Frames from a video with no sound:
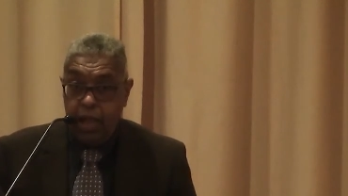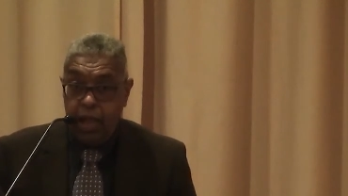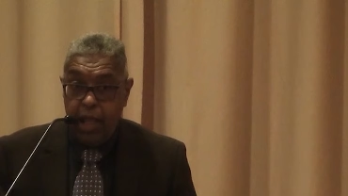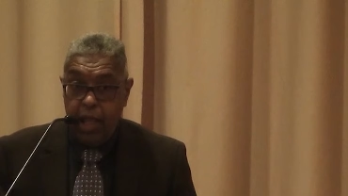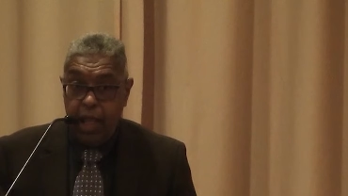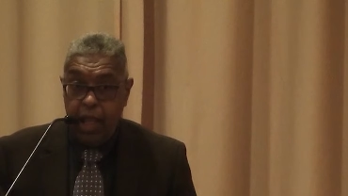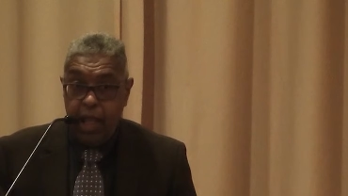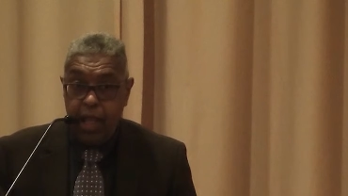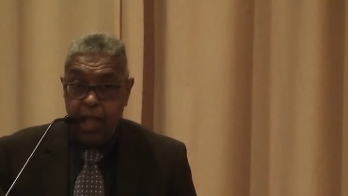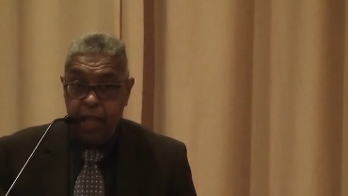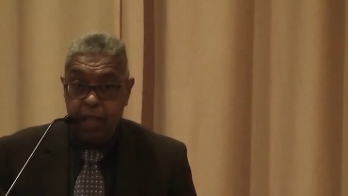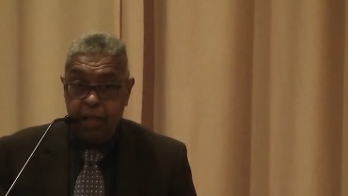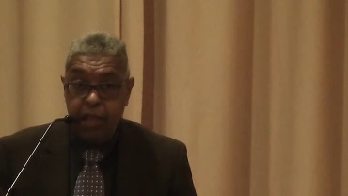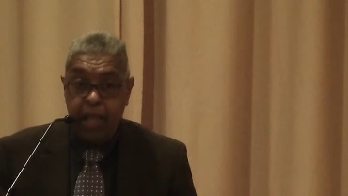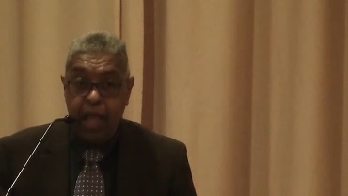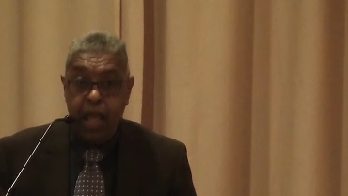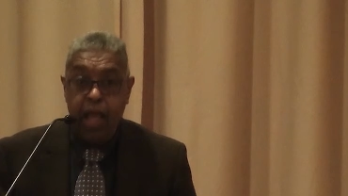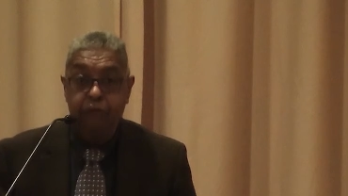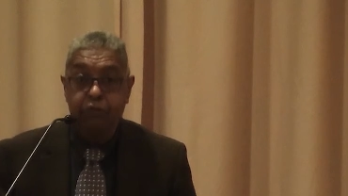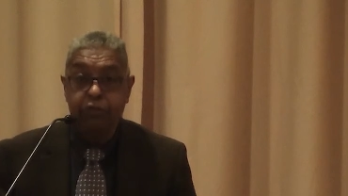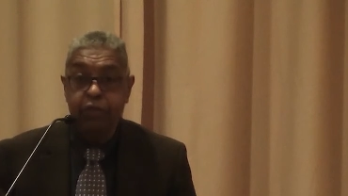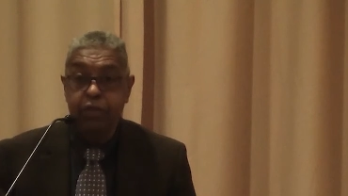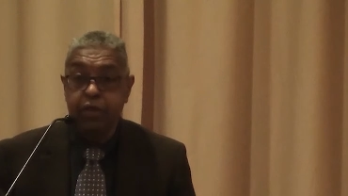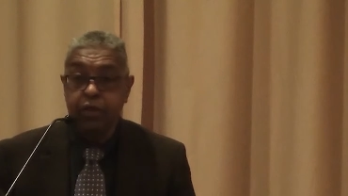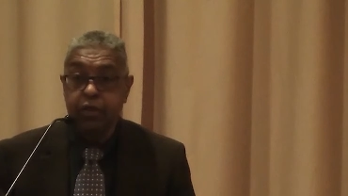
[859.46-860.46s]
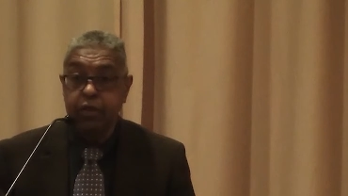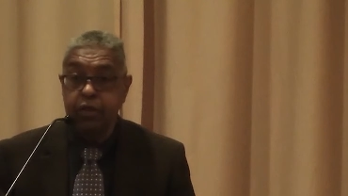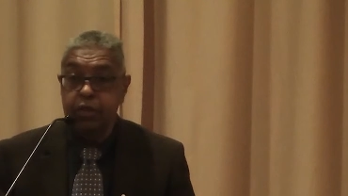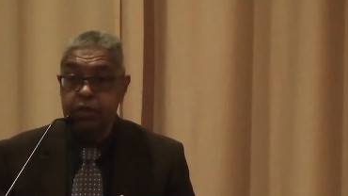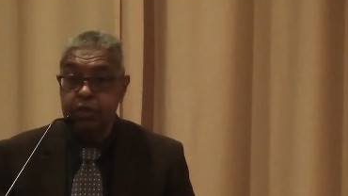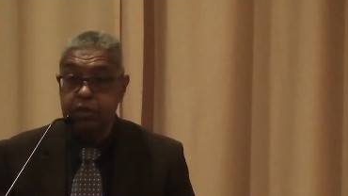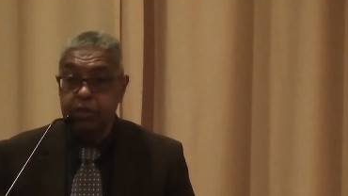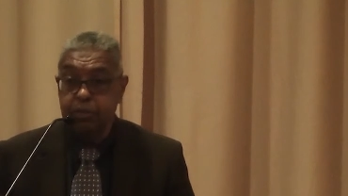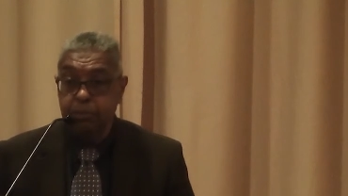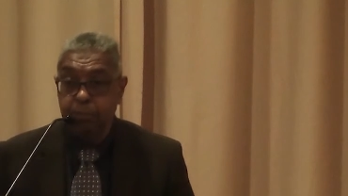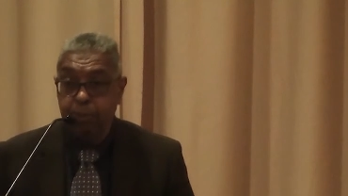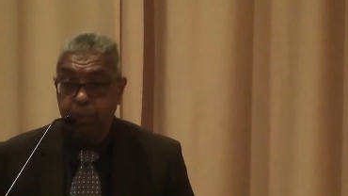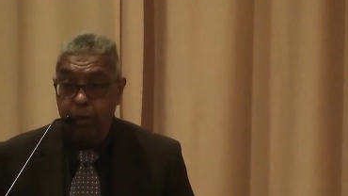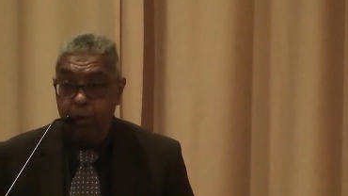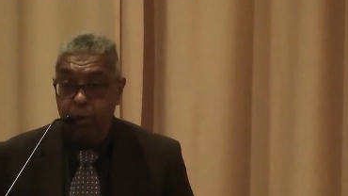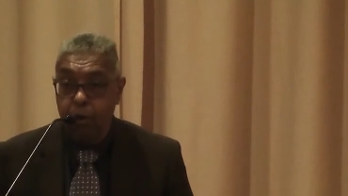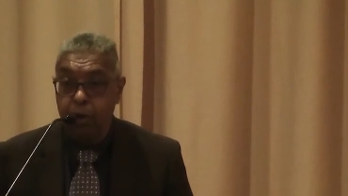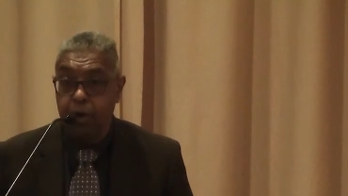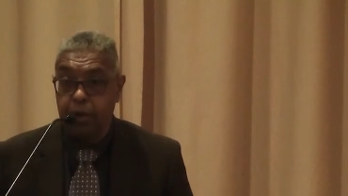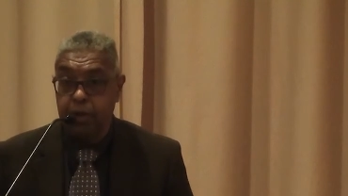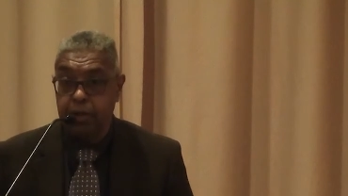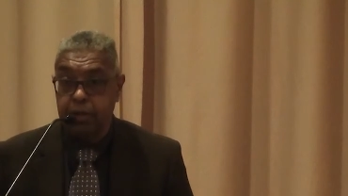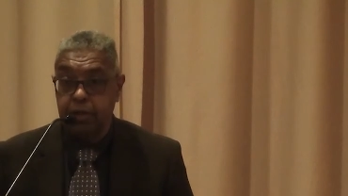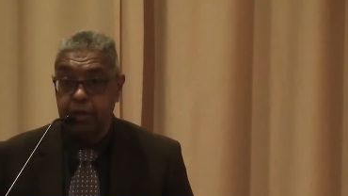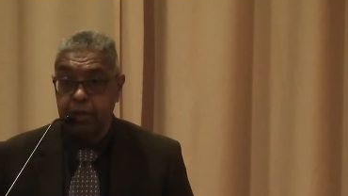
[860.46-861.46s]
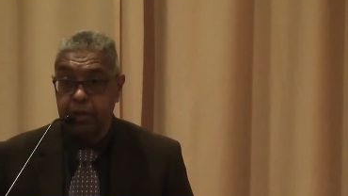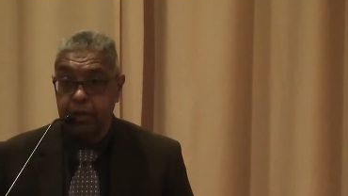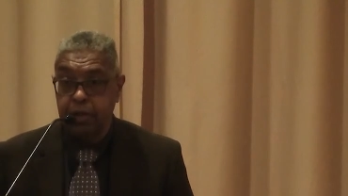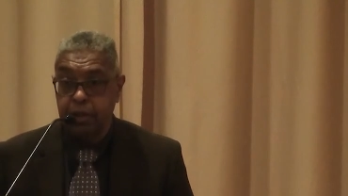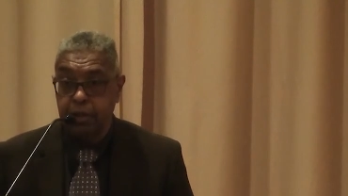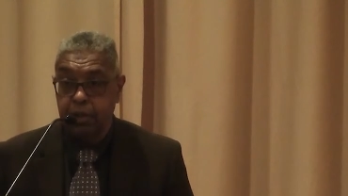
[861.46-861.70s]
And having the support